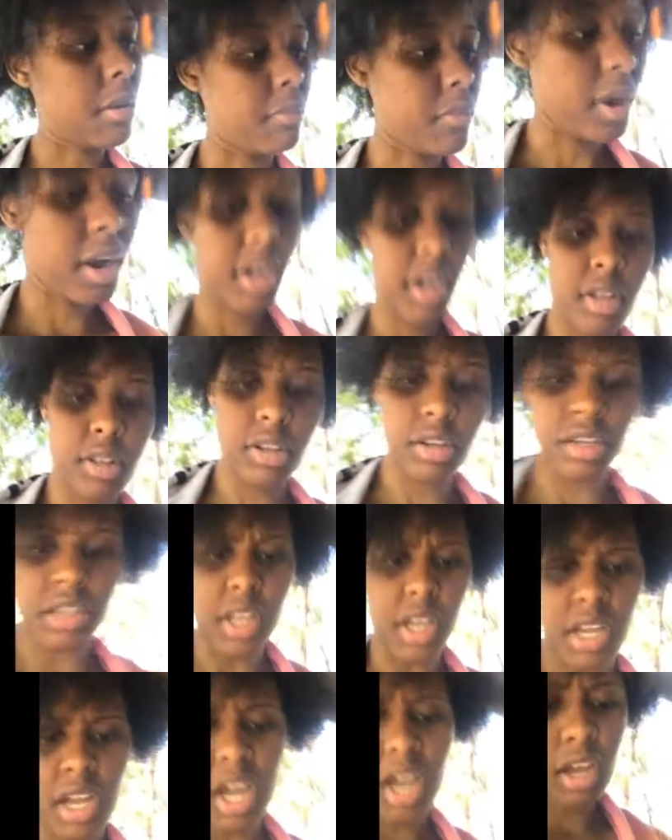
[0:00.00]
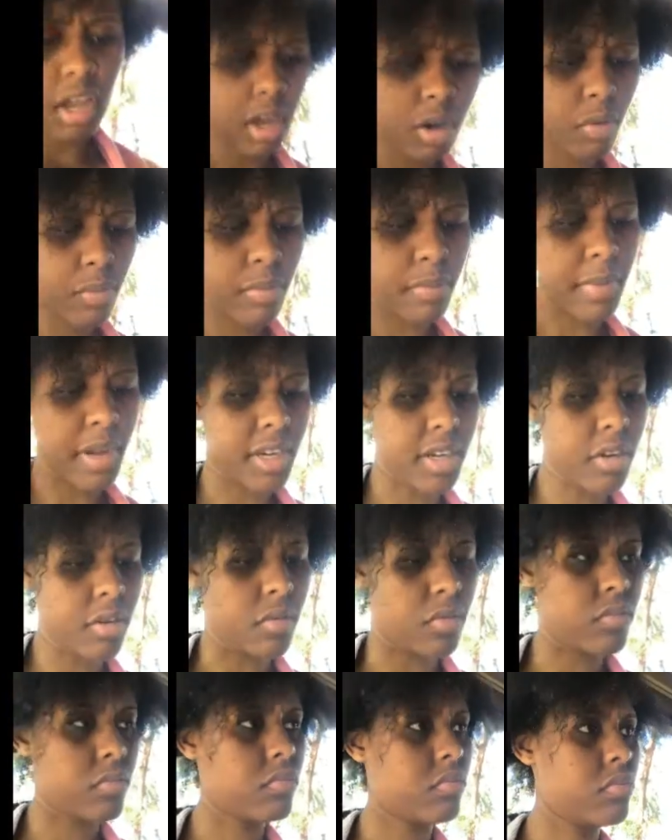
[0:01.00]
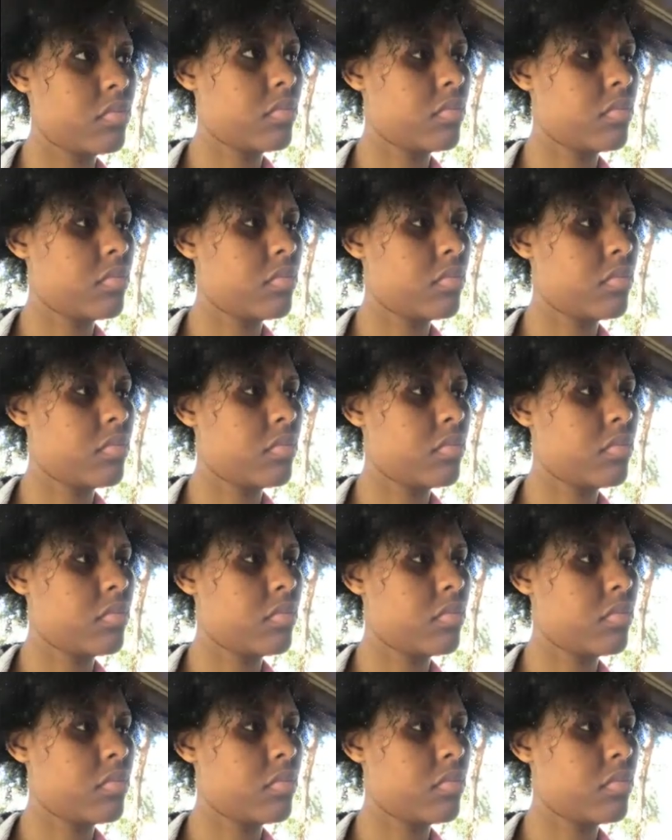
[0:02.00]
I'm right here looking like, hi, I opened my door.